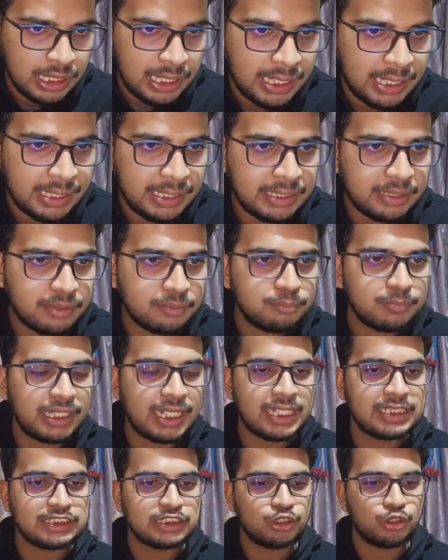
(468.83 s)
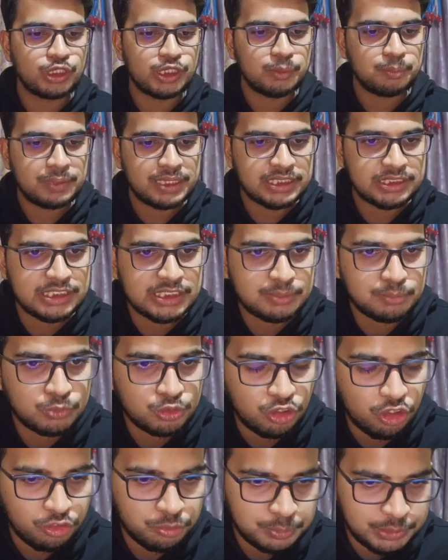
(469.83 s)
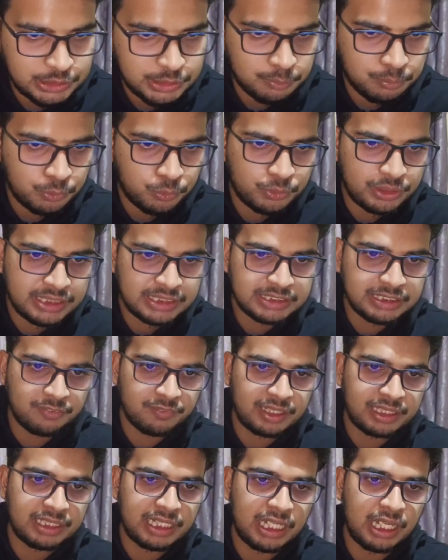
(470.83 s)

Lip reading: and Mikhail Chigorin plays this move of bishop to d7.